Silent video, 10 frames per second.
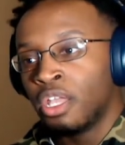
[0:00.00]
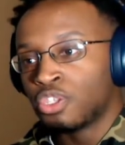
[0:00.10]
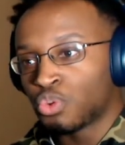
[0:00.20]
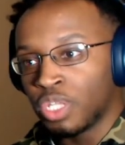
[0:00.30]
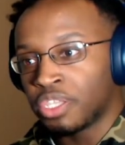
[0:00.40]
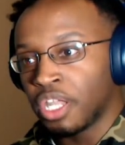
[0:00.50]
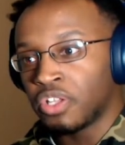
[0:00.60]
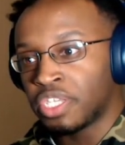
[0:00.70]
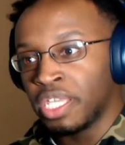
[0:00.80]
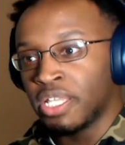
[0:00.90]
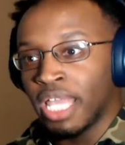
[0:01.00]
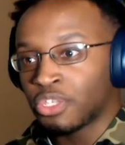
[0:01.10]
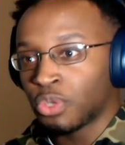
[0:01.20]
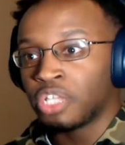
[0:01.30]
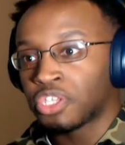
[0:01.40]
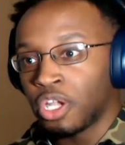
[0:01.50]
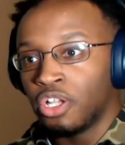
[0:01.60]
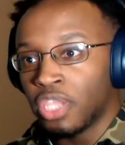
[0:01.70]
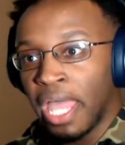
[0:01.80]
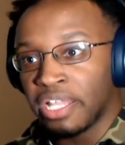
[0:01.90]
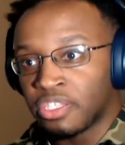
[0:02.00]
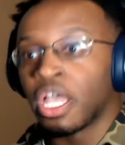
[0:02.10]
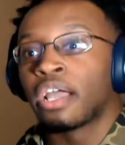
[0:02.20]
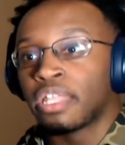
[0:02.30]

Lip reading: 2013, that's when I started like talking